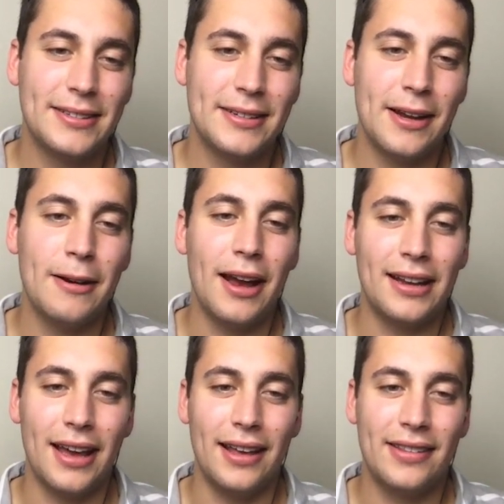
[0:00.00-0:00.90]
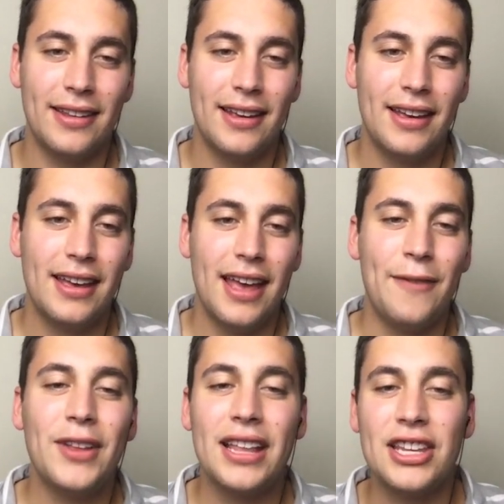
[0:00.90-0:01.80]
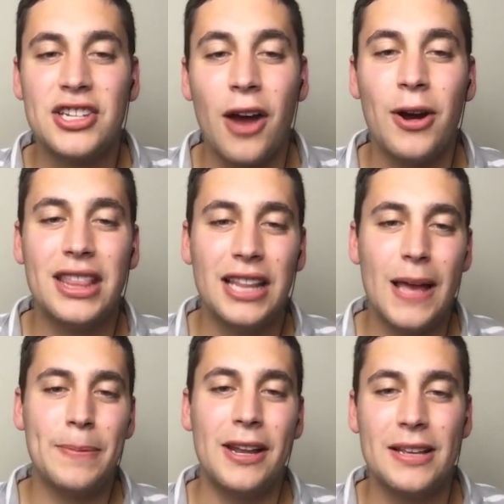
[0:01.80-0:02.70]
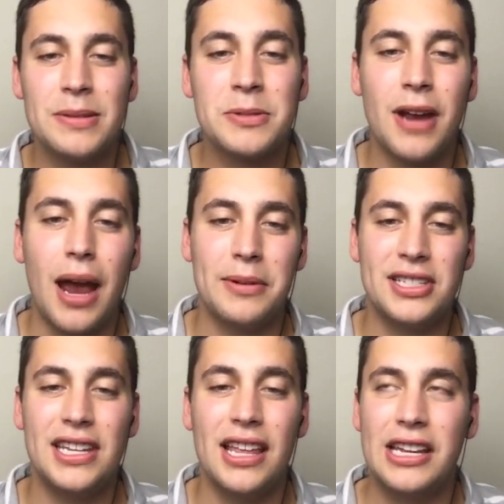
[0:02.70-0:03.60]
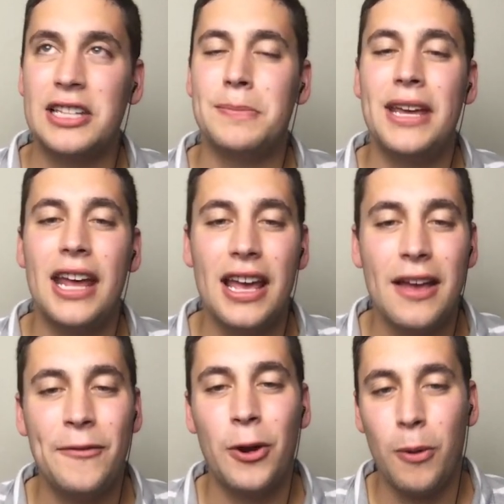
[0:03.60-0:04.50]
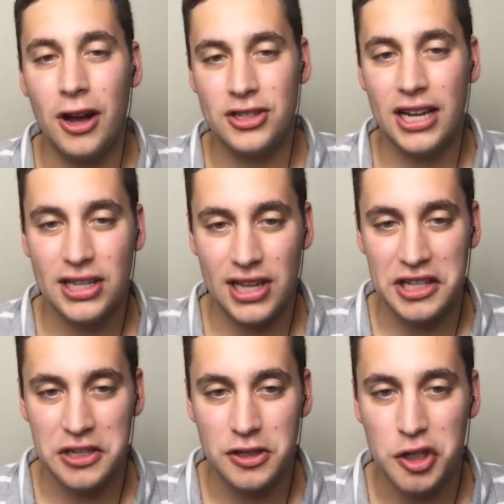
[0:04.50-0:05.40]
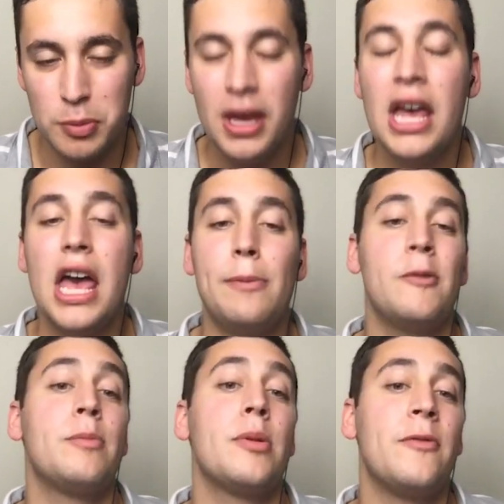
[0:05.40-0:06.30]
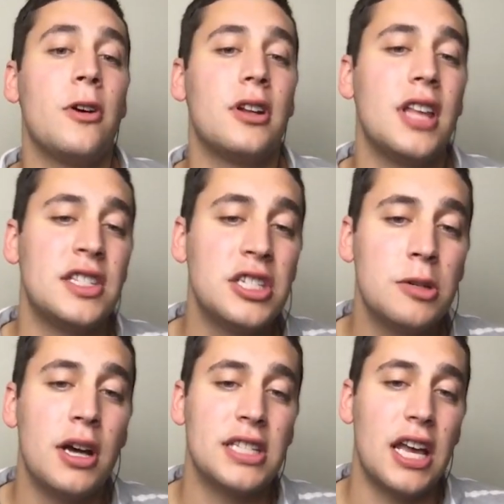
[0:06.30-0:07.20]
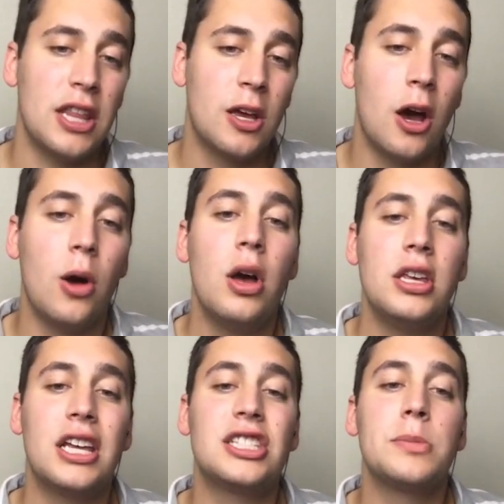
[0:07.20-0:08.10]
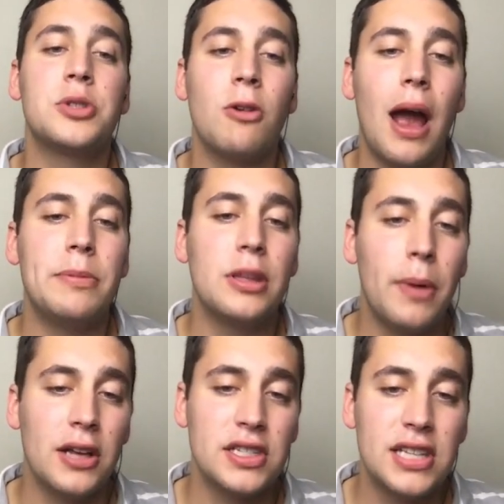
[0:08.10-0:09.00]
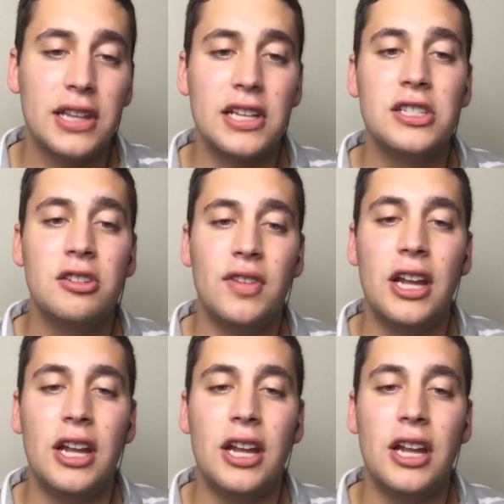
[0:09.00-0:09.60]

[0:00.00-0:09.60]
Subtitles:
All right, guys. If you like the show, hit the like button and subscribe to CLNS Media if you're watching us on YouTube. If you prefer to listen to us on the go, you can subscribe to the Boston Celtics newsfeed